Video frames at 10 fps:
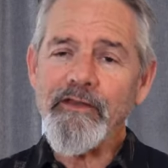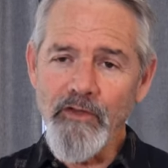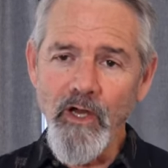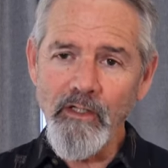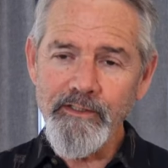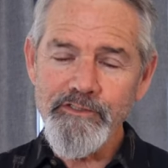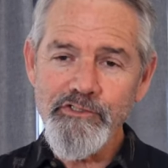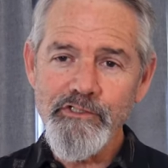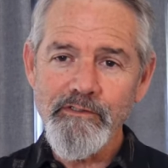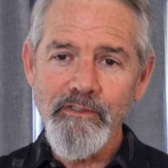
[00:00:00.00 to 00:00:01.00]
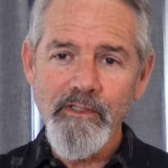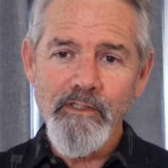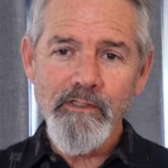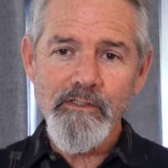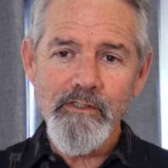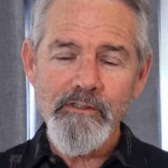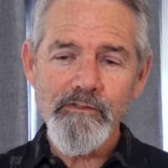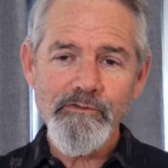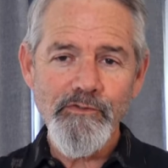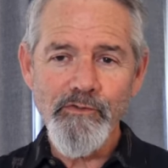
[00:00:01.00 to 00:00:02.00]
that knowledge
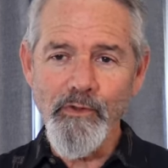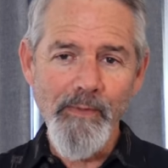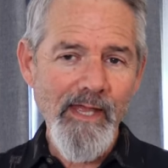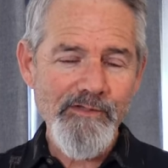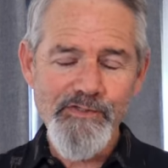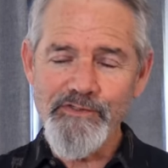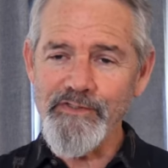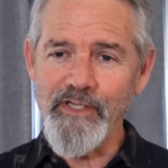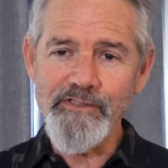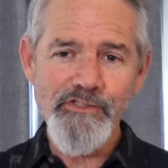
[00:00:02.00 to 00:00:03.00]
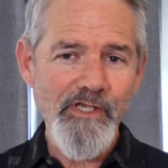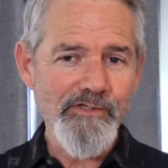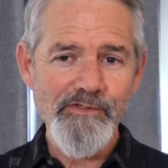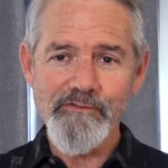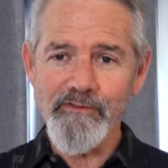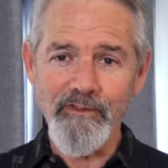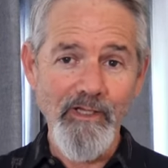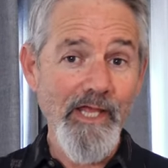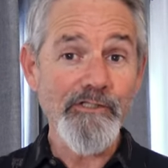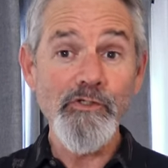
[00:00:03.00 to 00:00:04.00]
to the masses and just
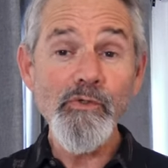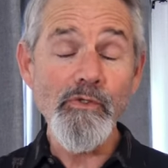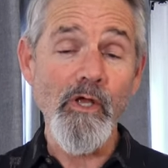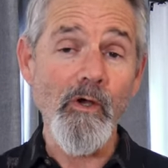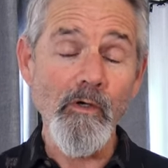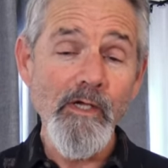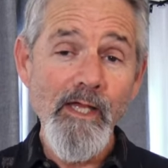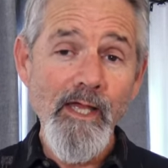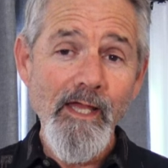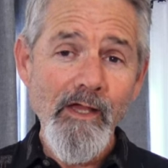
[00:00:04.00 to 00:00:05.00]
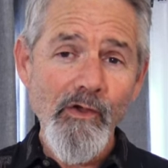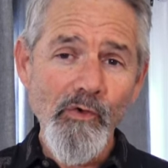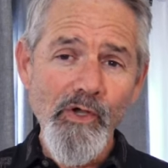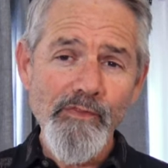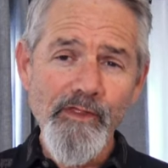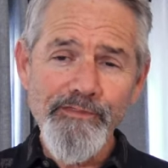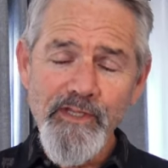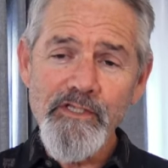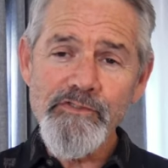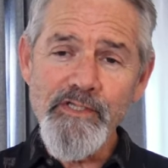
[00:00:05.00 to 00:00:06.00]
let you know the
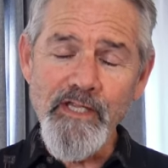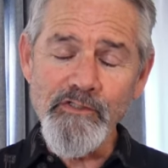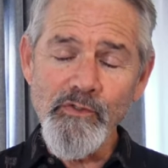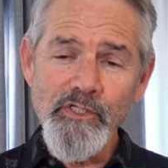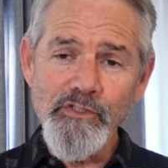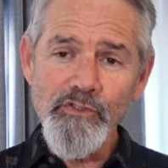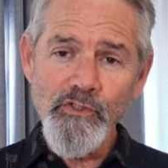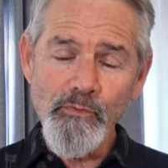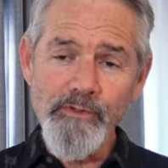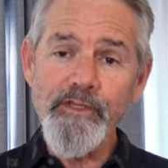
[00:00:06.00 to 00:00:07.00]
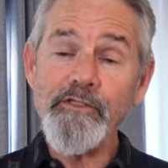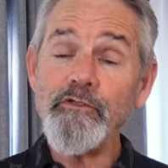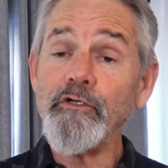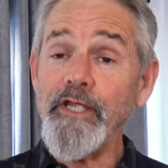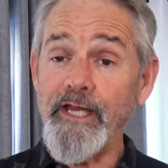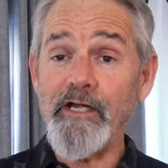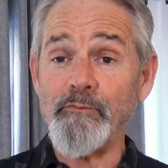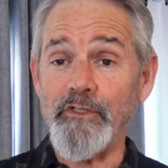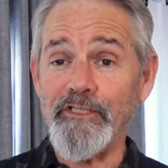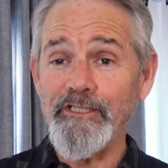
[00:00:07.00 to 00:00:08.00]
things that you can do within your
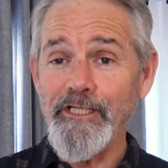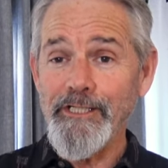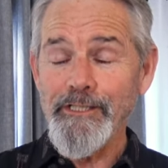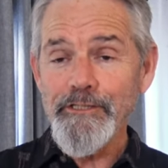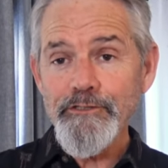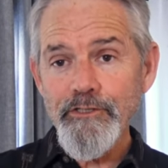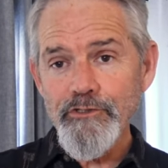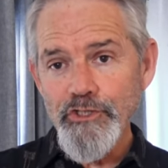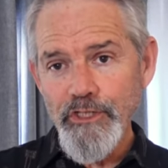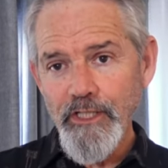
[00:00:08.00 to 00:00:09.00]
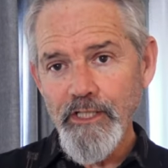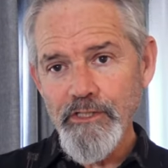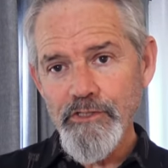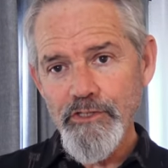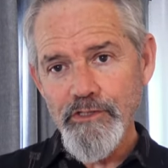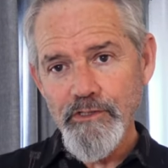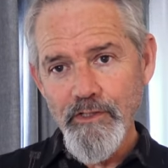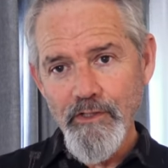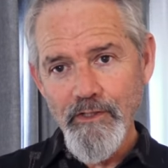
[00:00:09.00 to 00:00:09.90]
camera to change